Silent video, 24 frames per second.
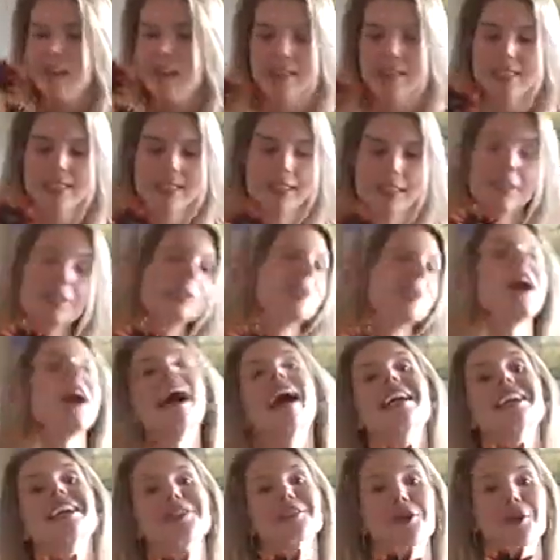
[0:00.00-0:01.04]
These little
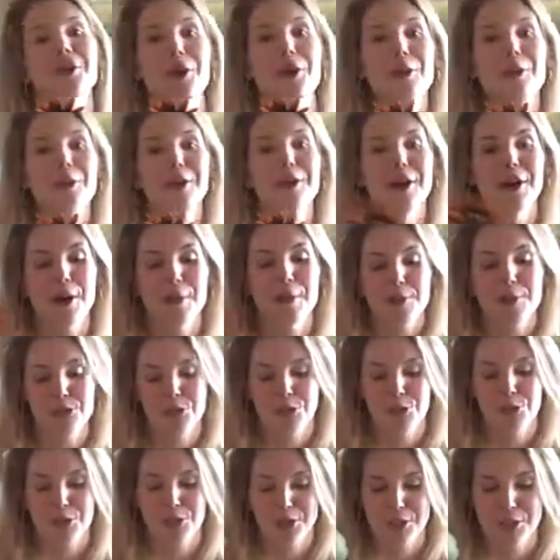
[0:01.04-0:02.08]
guys will open up, which
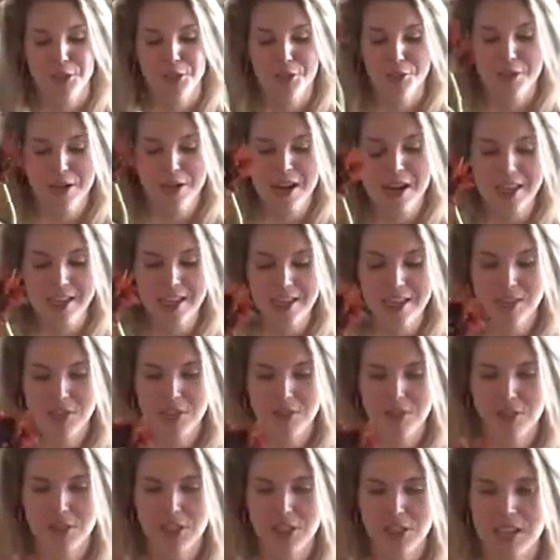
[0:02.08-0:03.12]
will be so nice
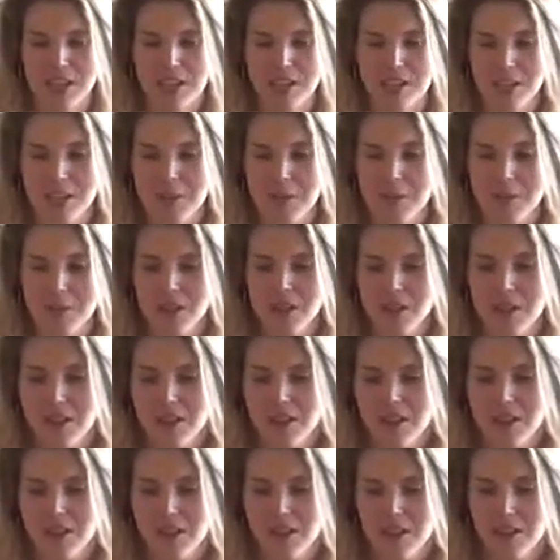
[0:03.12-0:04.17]
over time.
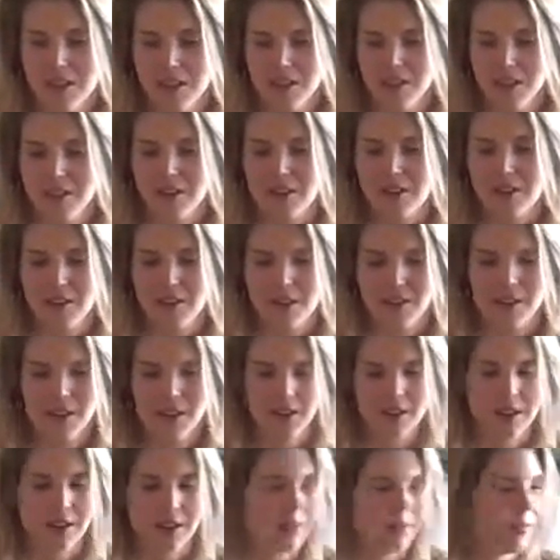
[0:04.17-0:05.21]
All
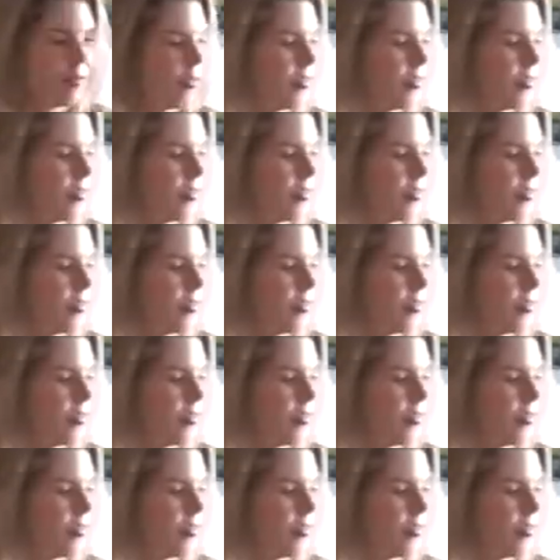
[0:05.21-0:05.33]
right.